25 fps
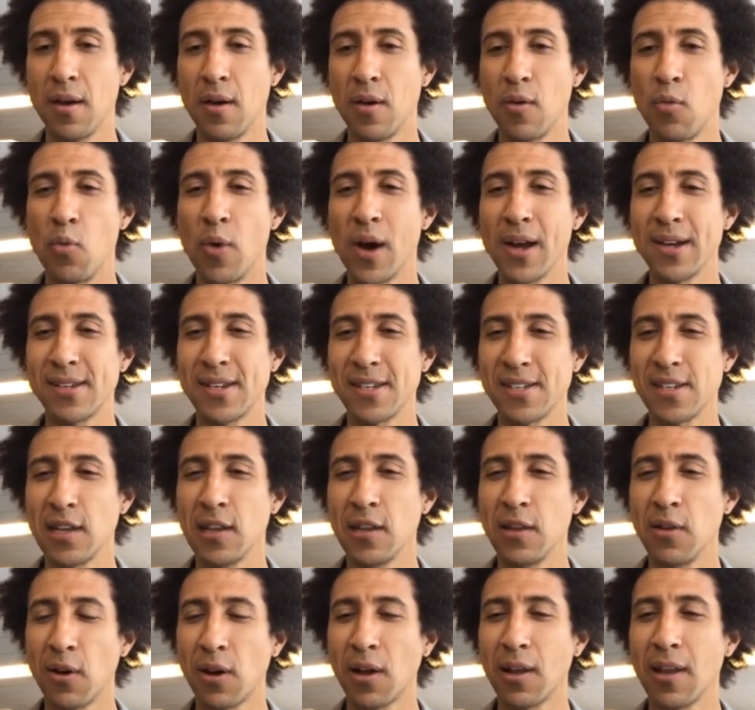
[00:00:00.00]
What does it
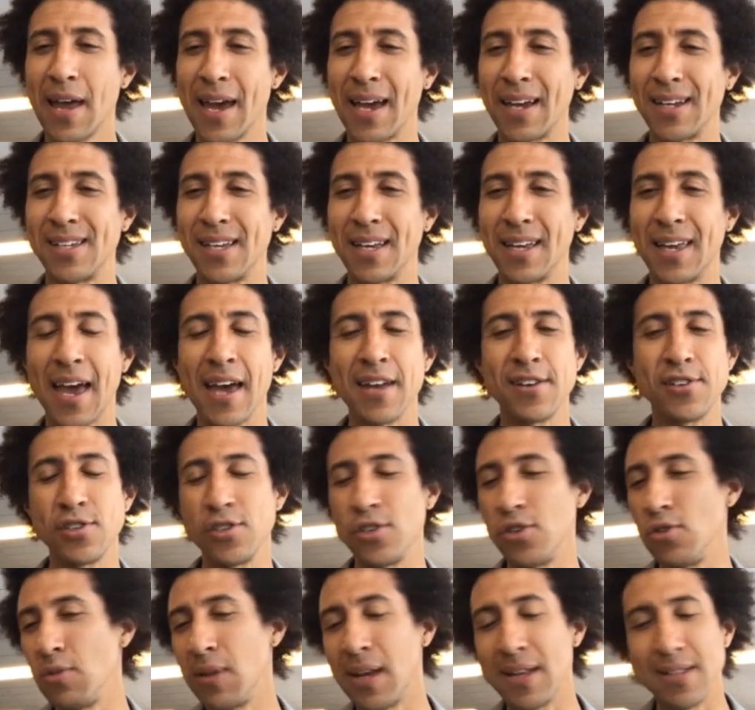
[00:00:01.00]
look like to get
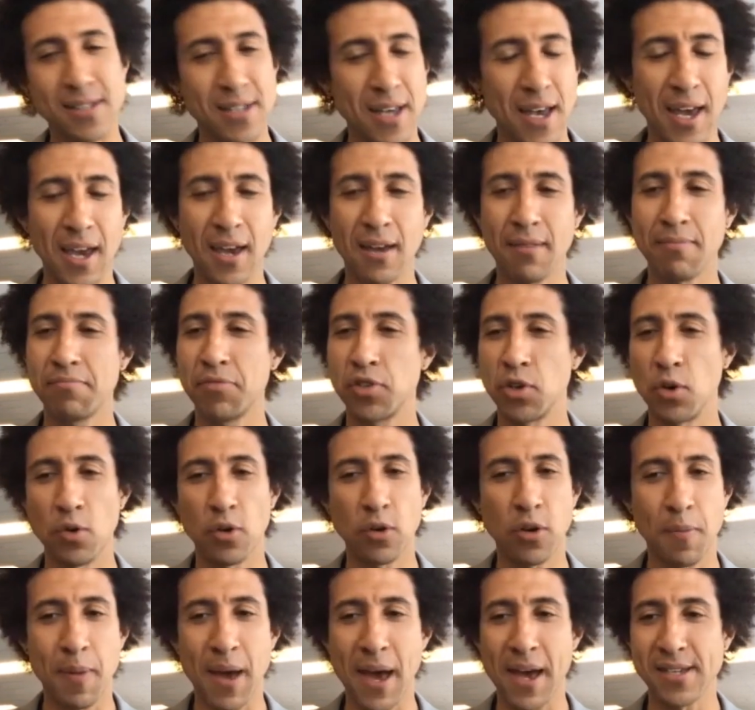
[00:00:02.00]
to, let's say, total
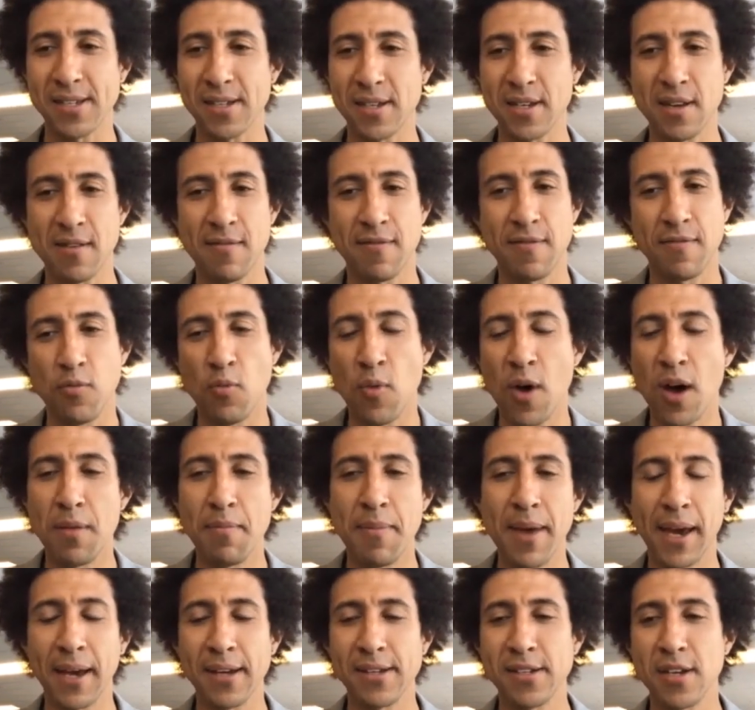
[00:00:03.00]
capacity of 1
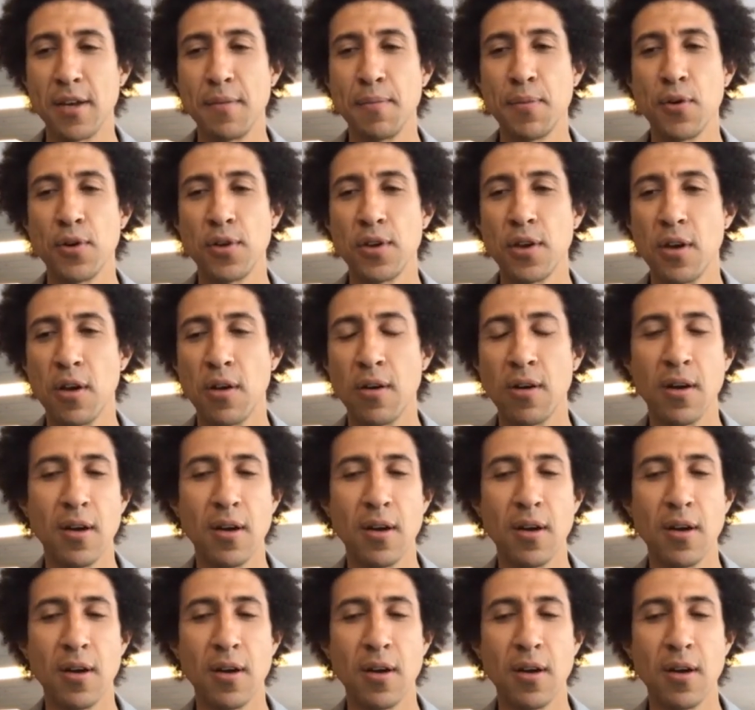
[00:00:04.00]
megaton per year?